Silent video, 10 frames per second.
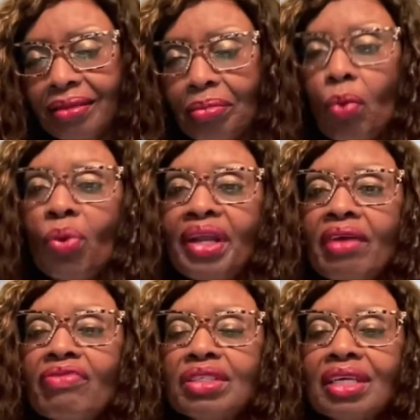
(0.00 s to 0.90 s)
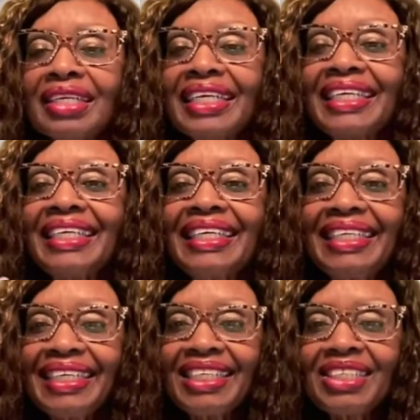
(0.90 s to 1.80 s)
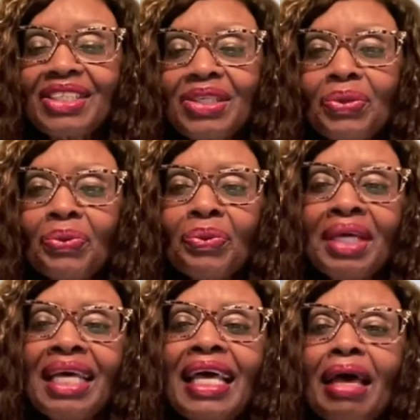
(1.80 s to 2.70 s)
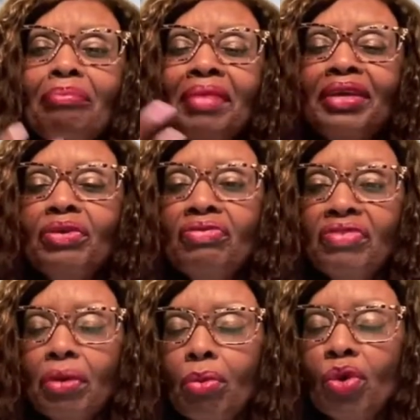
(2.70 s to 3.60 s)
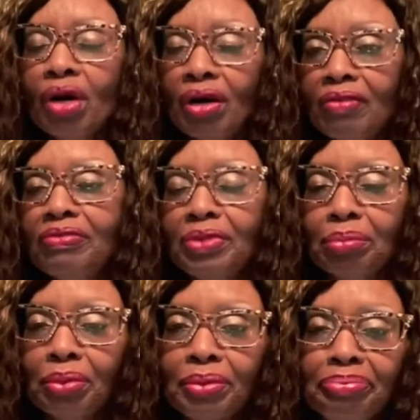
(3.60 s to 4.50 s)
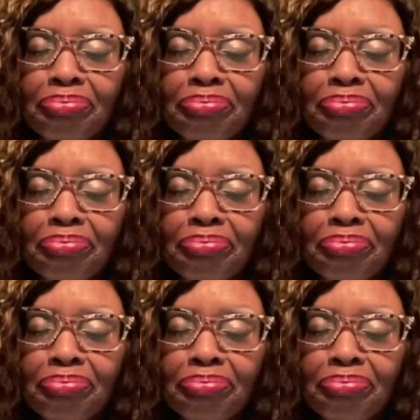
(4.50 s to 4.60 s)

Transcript: But whatever is going to ease you and make you feel more comfortable.